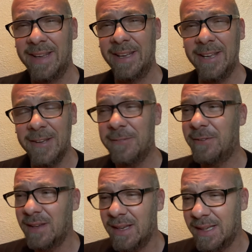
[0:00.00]

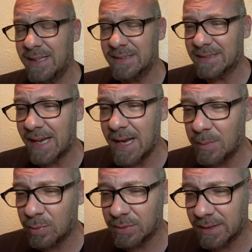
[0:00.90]
if he's
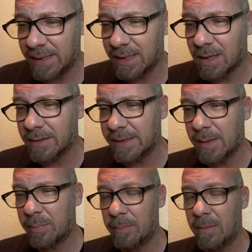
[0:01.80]
able to get on the
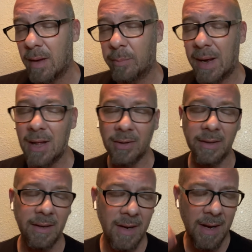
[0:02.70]
ballot.
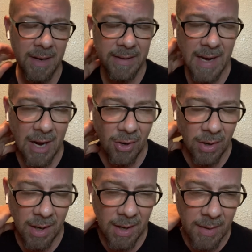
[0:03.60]

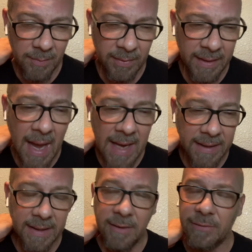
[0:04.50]
Now, that
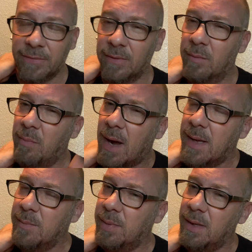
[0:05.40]
if
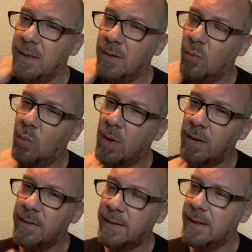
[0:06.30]
might be one
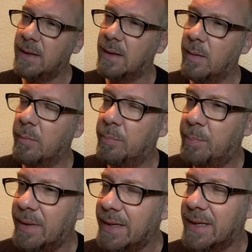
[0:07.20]
of the
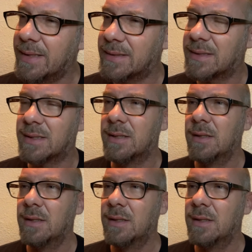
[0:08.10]
biggest